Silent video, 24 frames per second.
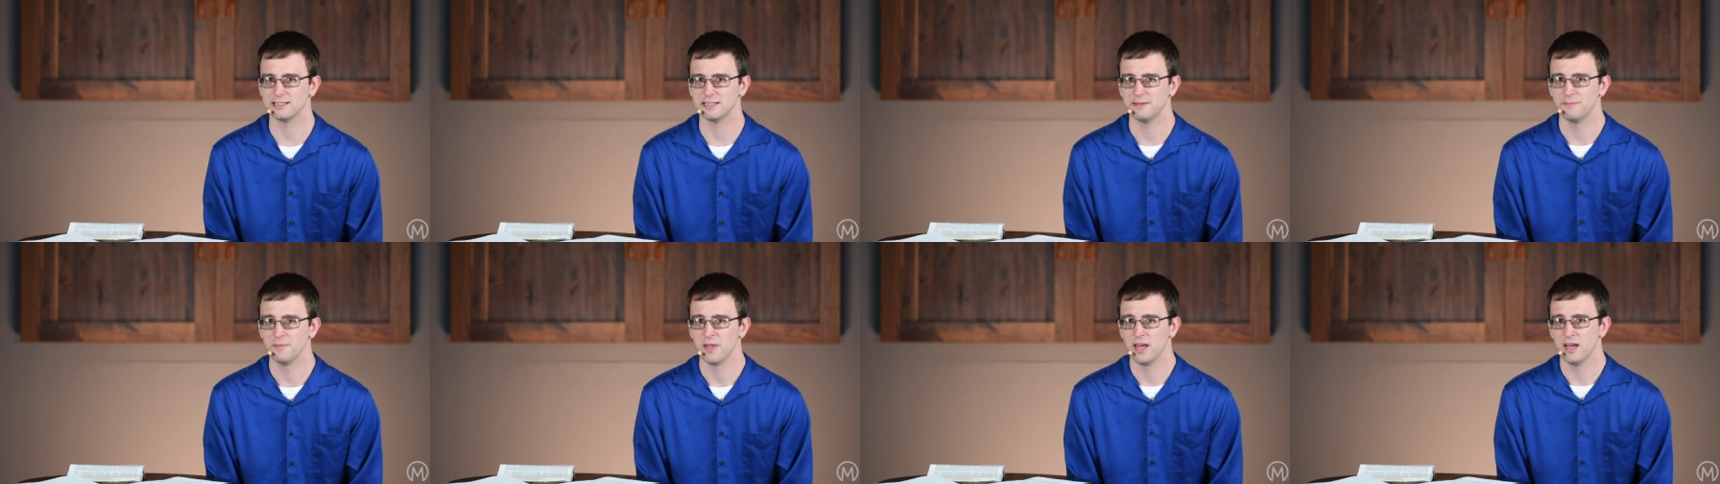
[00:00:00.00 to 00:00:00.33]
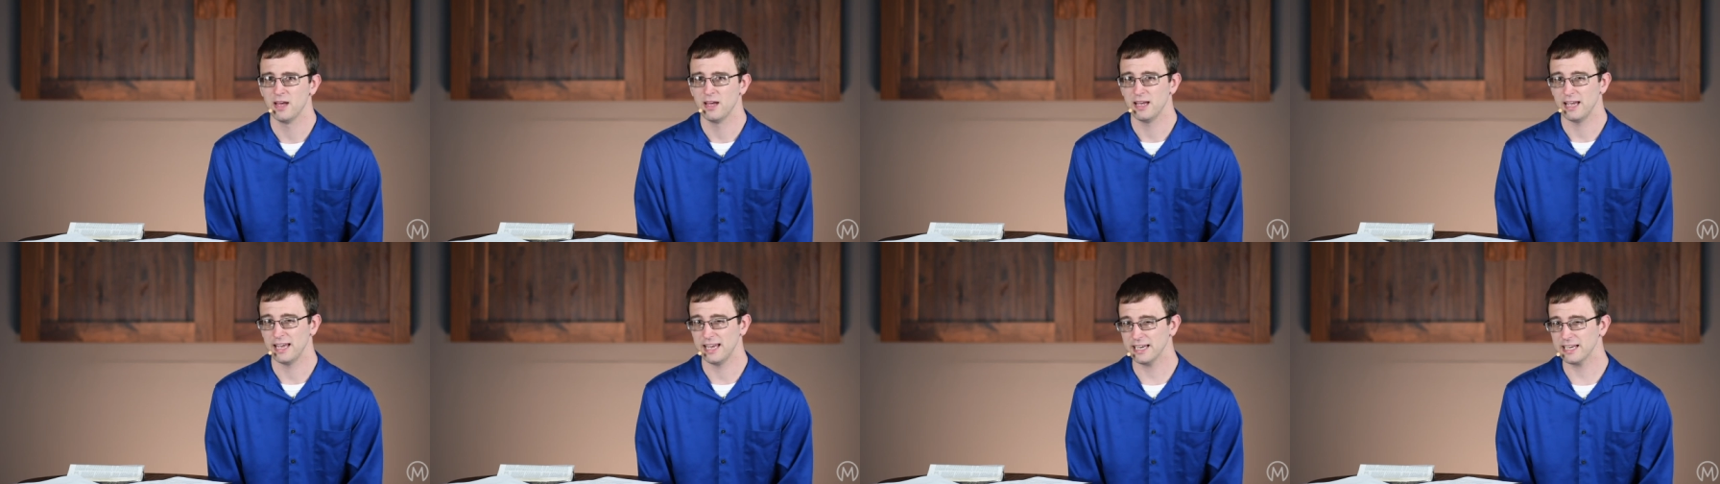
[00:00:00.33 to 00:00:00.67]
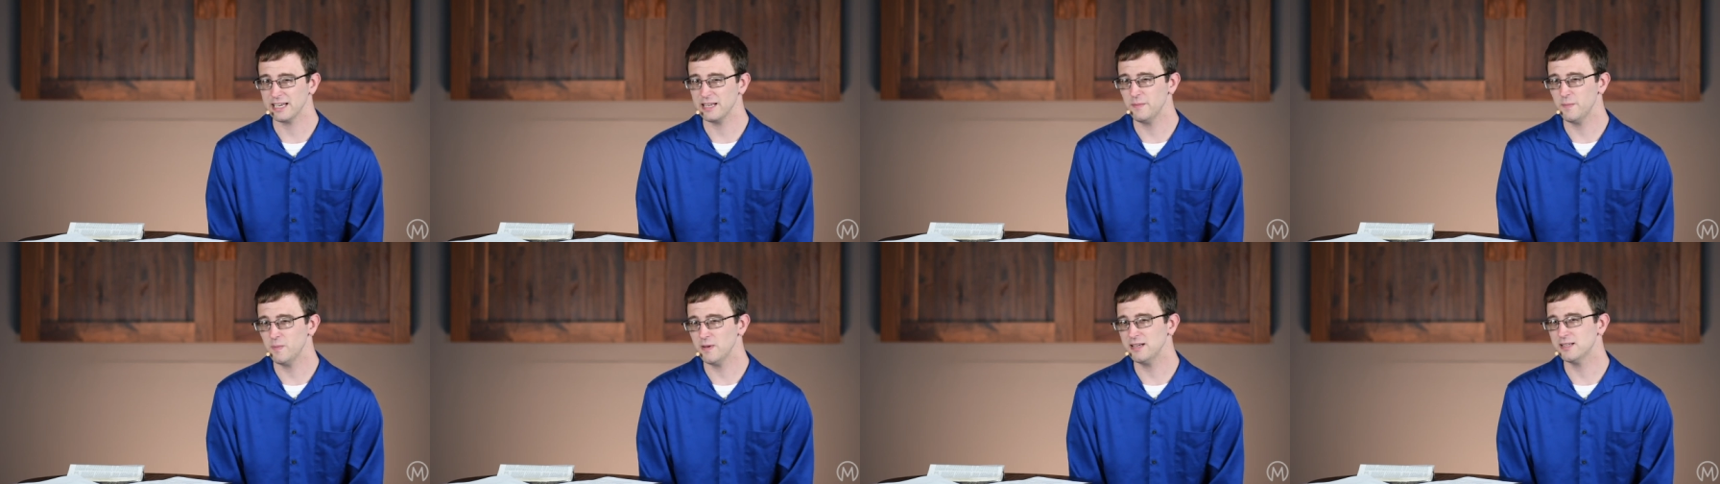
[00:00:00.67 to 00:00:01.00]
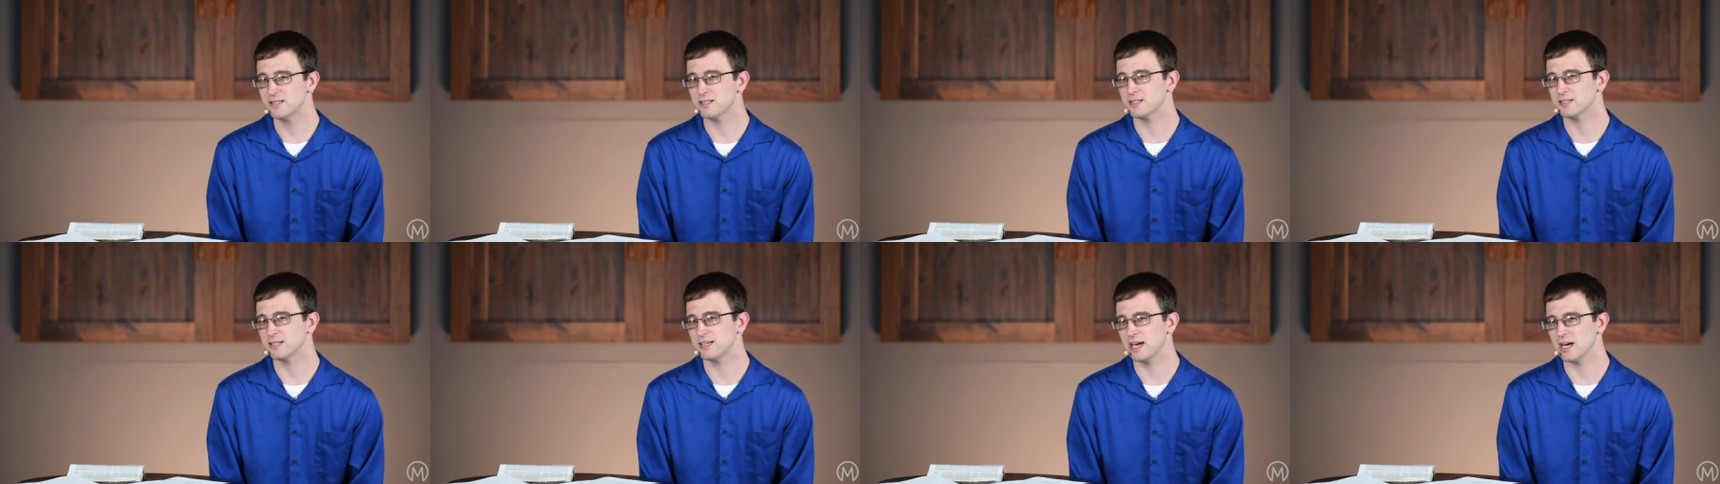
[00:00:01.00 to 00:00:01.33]
And it can
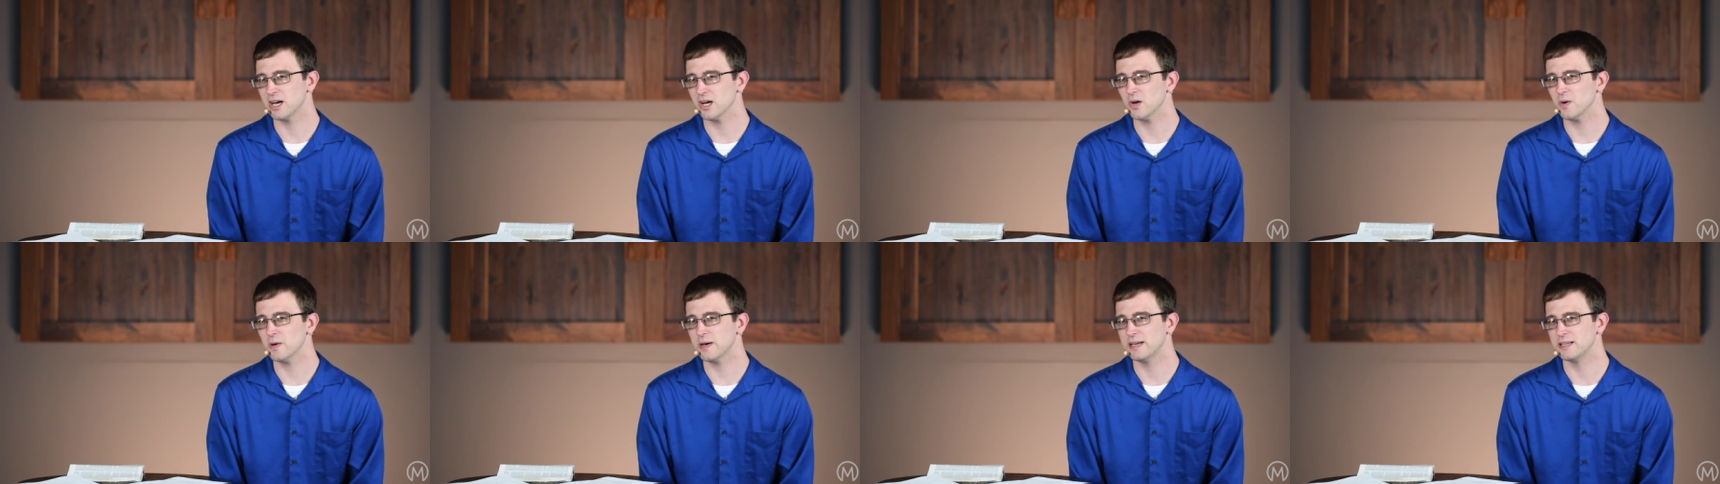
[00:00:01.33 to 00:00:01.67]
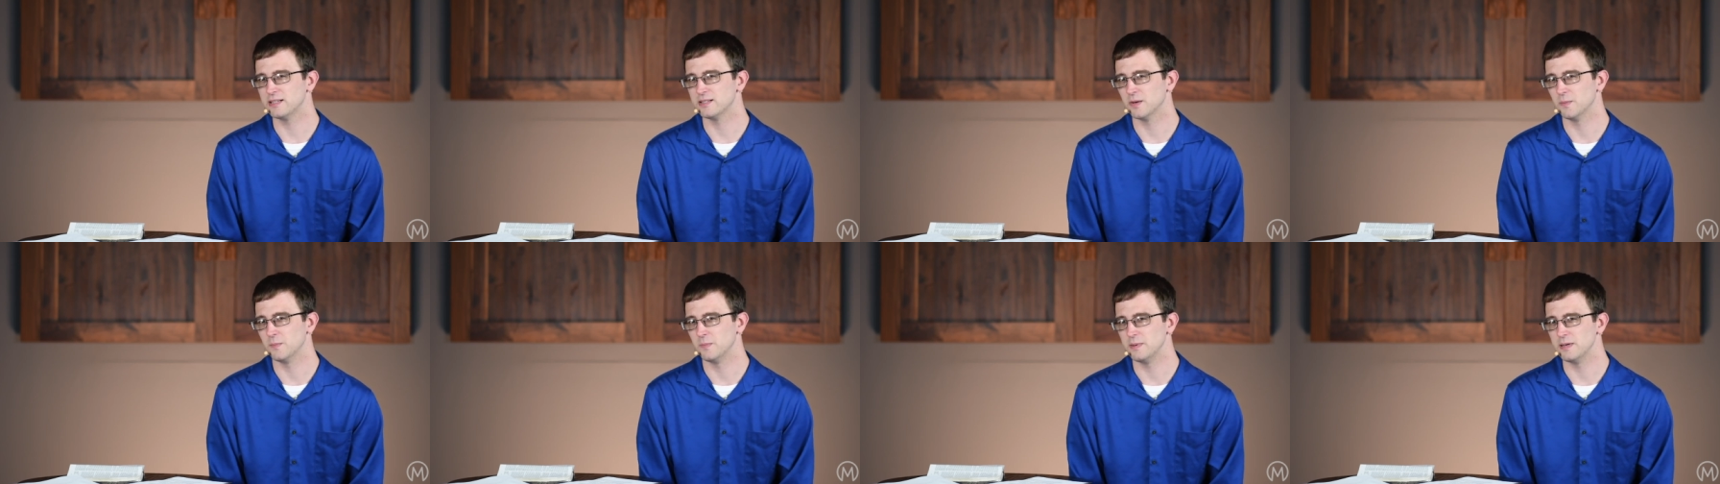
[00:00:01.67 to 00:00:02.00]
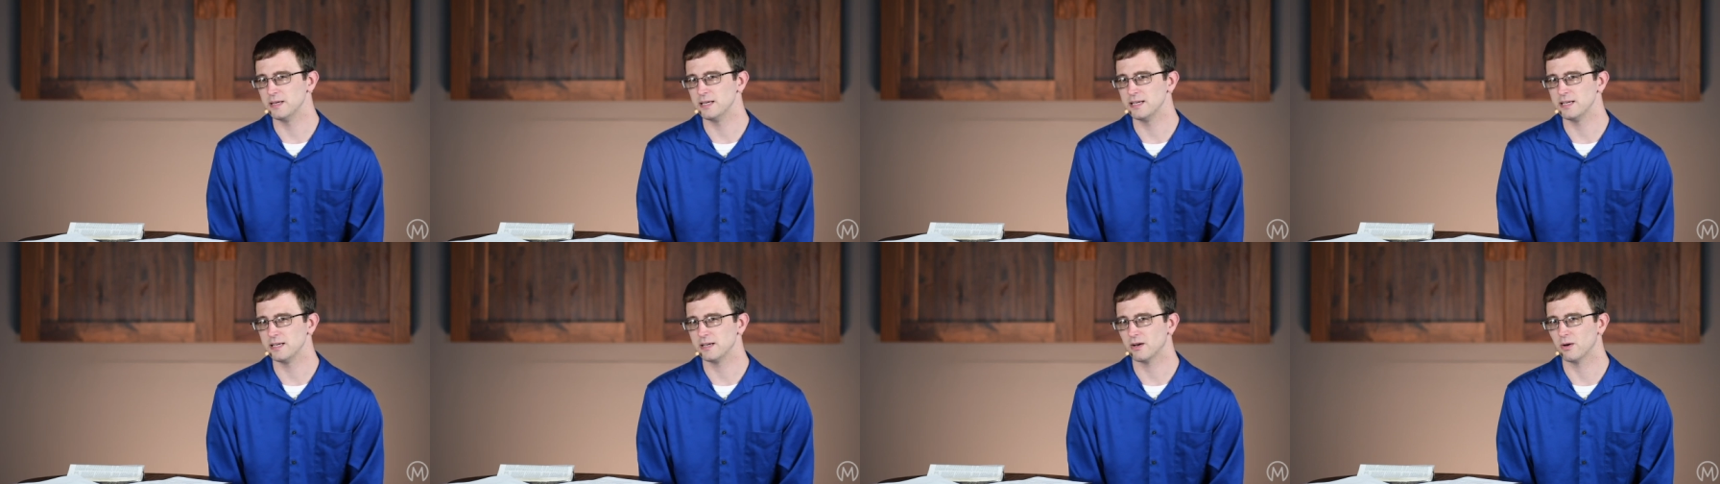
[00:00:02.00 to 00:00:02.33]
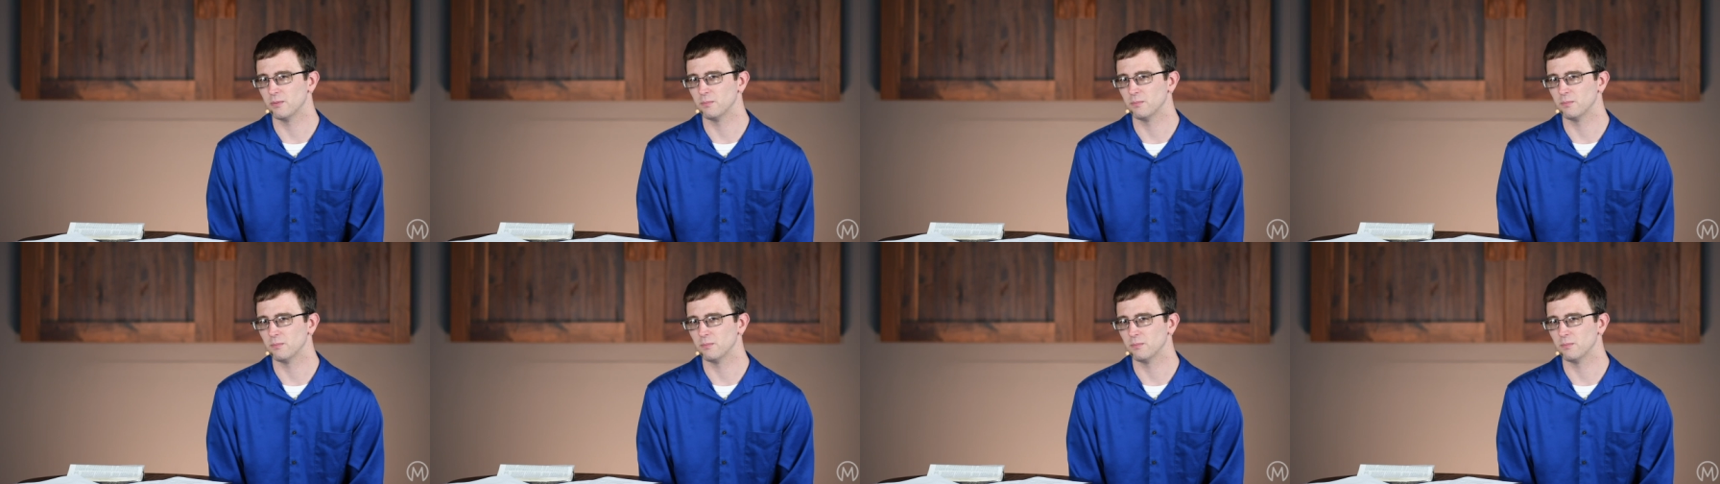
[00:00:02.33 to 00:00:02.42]
be scary to be